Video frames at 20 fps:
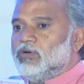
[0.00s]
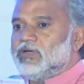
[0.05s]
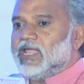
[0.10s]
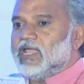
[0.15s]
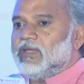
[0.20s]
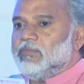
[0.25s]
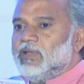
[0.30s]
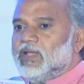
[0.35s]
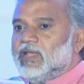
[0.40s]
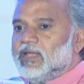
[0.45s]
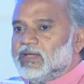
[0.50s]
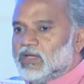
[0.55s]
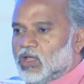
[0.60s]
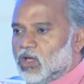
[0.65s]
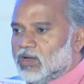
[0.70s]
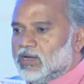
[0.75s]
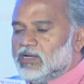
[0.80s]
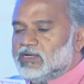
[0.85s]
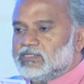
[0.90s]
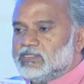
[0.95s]
$10 million.
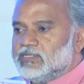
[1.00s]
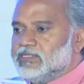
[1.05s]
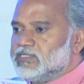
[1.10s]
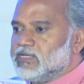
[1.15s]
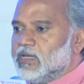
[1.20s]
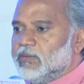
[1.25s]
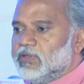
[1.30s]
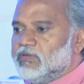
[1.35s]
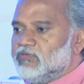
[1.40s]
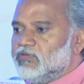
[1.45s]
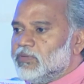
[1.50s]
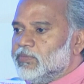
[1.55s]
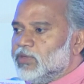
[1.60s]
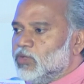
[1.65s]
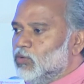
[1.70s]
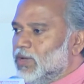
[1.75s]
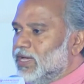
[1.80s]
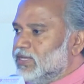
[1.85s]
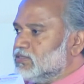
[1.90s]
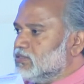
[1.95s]
It's coming from
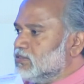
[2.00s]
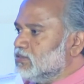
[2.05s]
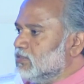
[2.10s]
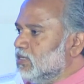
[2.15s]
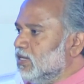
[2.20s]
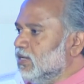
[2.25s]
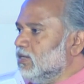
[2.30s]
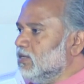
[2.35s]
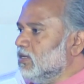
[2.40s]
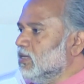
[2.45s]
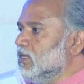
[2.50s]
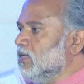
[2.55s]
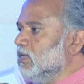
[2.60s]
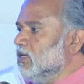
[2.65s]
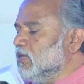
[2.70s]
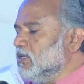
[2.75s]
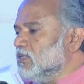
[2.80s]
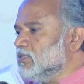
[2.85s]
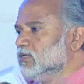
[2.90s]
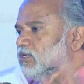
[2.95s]
US, right?
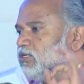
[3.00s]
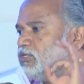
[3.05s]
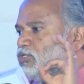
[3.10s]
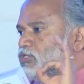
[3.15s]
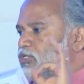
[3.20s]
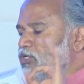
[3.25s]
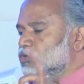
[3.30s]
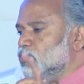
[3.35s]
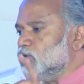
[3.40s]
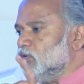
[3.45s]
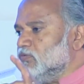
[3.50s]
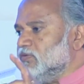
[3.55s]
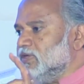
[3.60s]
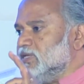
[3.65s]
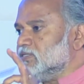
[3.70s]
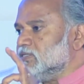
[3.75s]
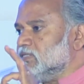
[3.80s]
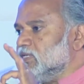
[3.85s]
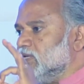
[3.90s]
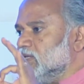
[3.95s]
There is zero
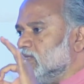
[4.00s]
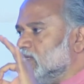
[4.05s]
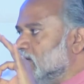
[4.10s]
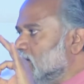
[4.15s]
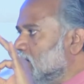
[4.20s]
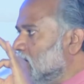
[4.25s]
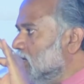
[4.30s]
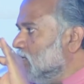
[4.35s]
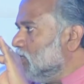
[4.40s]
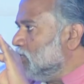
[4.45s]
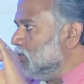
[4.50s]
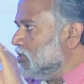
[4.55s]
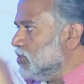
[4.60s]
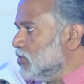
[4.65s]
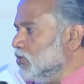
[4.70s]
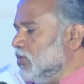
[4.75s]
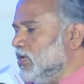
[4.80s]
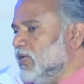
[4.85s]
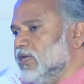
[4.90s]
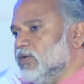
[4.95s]
VC in the country
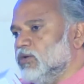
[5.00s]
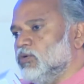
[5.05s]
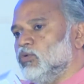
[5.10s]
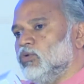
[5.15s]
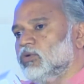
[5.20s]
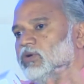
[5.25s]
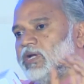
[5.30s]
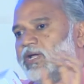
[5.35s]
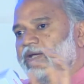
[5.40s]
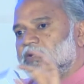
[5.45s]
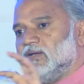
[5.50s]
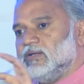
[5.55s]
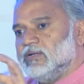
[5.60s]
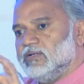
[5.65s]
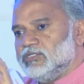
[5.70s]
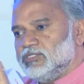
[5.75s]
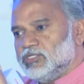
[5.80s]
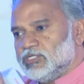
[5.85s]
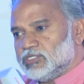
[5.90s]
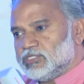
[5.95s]
today who will write
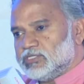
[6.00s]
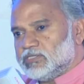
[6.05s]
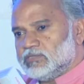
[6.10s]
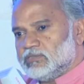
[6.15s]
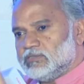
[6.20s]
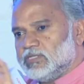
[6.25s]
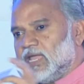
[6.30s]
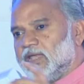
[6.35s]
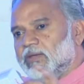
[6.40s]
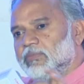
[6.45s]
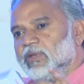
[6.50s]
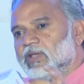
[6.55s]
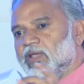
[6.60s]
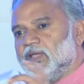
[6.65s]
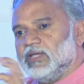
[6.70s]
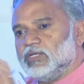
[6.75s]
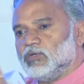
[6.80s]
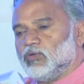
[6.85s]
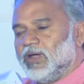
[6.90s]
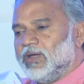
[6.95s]
just $10
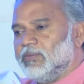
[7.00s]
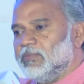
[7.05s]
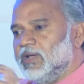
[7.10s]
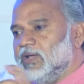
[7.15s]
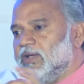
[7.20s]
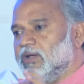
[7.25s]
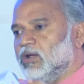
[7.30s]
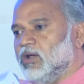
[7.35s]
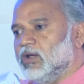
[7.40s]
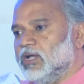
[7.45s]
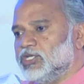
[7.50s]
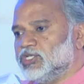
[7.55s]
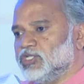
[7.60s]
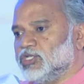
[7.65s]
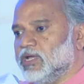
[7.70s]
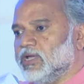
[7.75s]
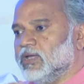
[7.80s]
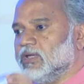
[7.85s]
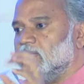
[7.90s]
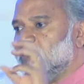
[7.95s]
million, $20 million
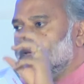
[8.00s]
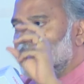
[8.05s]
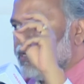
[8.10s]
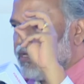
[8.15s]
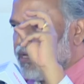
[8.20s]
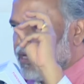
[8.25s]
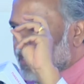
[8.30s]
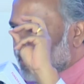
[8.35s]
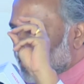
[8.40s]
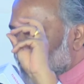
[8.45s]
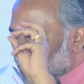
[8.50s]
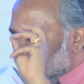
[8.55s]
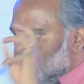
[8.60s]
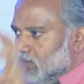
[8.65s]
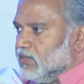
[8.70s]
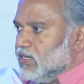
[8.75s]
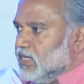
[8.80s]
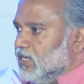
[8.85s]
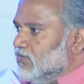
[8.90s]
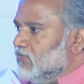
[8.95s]
check, and
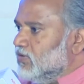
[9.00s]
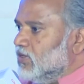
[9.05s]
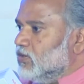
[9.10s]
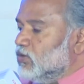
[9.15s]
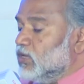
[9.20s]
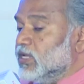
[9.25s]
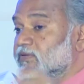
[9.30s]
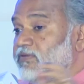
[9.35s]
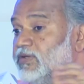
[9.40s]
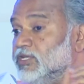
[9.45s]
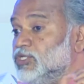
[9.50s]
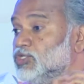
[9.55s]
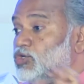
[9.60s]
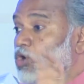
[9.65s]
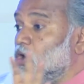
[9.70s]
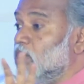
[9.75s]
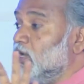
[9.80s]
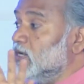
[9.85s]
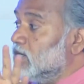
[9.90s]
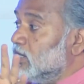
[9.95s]
he will
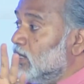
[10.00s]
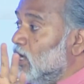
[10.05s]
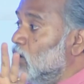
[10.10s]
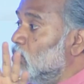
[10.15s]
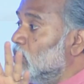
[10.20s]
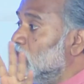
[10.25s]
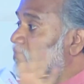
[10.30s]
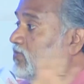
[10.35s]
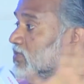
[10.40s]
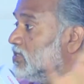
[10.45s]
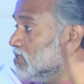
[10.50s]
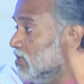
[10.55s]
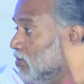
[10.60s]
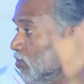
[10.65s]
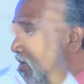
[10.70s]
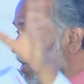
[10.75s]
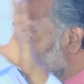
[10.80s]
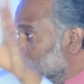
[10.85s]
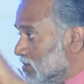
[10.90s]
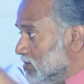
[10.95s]
join around with
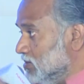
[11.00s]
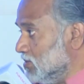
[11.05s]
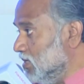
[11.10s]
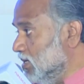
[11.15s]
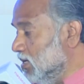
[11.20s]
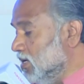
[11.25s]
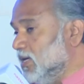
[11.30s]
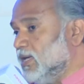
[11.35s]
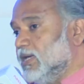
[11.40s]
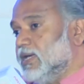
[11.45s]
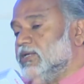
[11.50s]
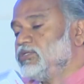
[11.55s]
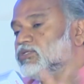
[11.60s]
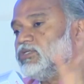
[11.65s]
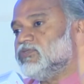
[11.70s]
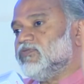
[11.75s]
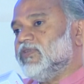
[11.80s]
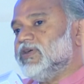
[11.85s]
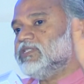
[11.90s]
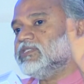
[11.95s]
someone else. So it's
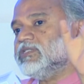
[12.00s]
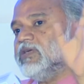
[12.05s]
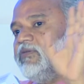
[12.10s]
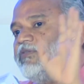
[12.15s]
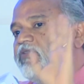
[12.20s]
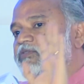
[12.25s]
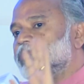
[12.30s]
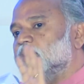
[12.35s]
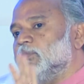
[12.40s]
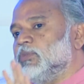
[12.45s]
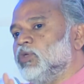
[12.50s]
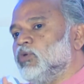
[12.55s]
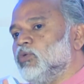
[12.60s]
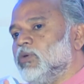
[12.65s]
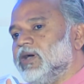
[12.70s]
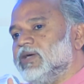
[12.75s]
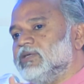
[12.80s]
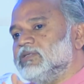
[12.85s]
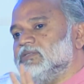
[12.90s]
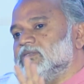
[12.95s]
funds coming from
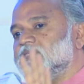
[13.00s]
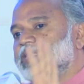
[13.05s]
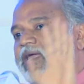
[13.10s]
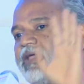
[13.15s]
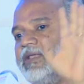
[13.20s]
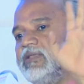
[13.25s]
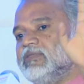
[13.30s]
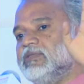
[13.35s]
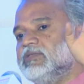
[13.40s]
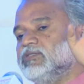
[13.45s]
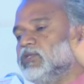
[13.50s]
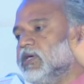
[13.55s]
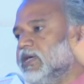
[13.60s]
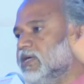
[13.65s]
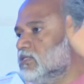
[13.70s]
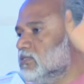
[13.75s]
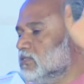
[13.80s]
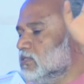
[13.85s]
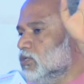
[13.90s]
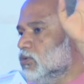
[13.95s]
US, then this guys,
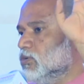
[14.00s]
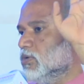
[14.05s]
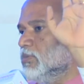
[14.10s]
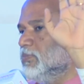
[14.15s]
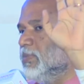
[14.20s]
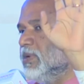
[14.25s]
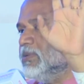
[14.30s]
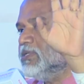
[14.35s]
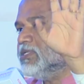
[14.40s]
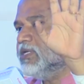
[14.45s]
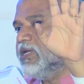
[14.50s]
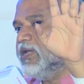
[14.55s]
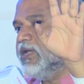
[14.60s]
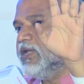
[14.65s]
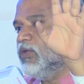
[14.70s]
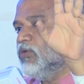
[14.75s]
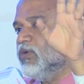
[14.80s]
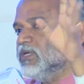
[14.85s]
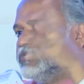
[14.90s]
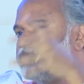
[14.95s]
people sitting in
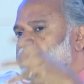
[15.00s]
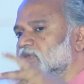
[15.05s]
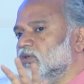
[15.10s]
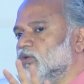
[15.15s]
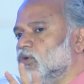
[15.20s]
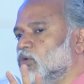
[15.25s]
US will know